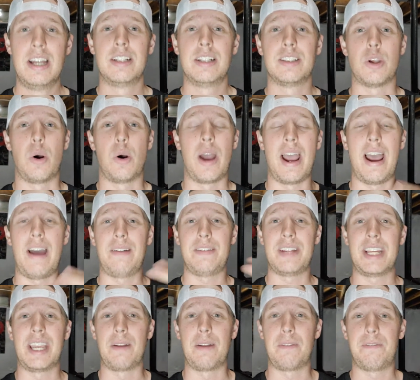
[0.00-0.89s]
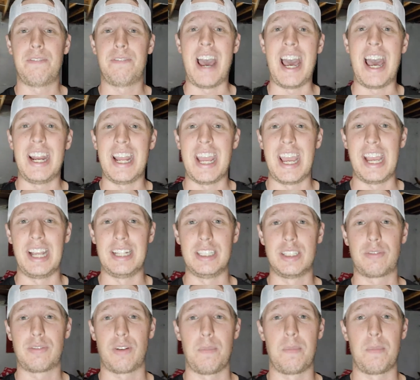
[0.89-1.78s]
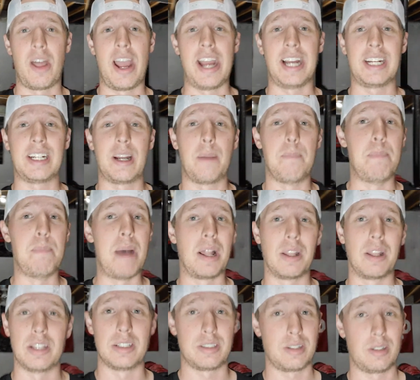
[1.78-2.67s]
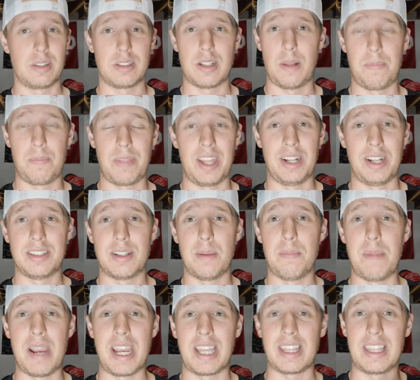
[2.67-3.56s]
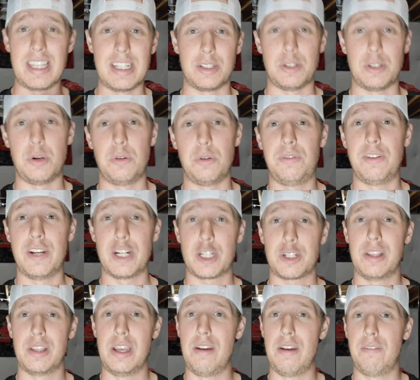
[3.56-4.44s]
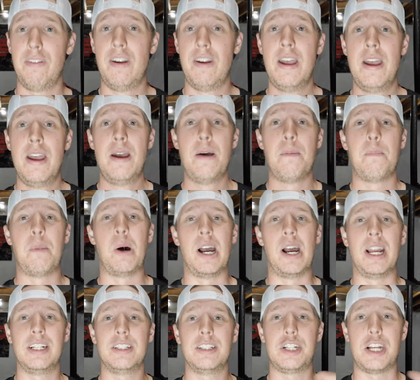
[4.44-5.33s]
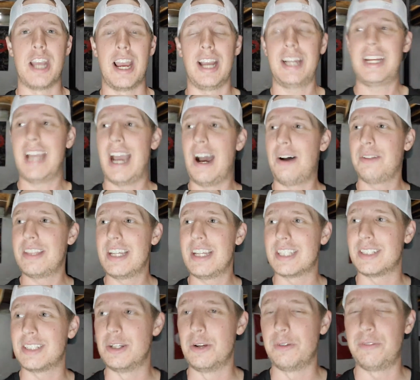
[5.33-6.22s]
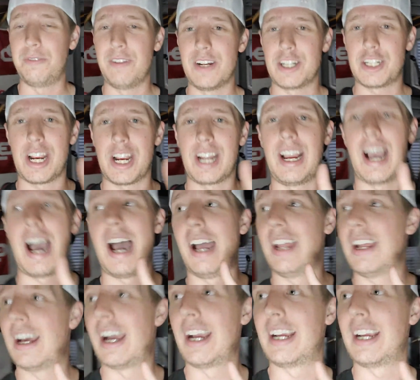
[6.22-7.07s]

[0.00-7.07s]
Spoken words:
So I had to get fat heads from, like, Cabela's or something to make these new fish live. But check out these new fish I got.